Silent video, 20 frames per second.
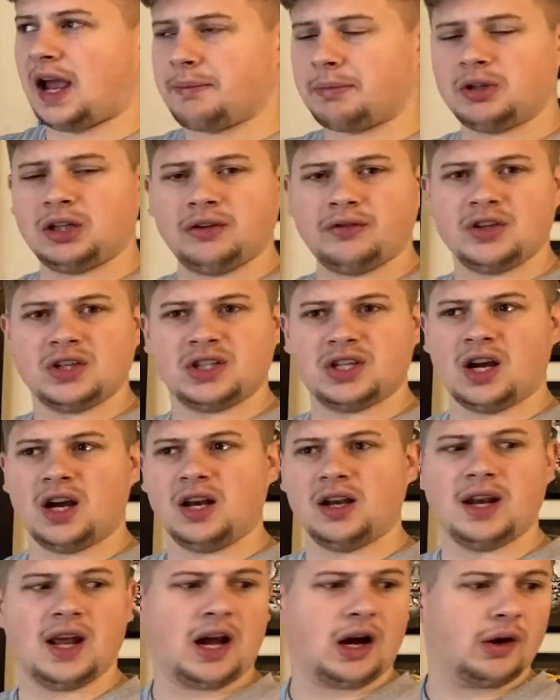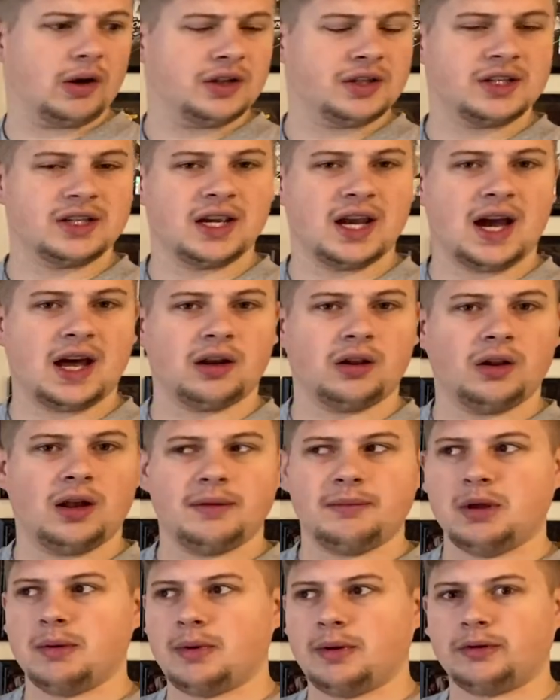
believe he's done now in Seattle. I mean, he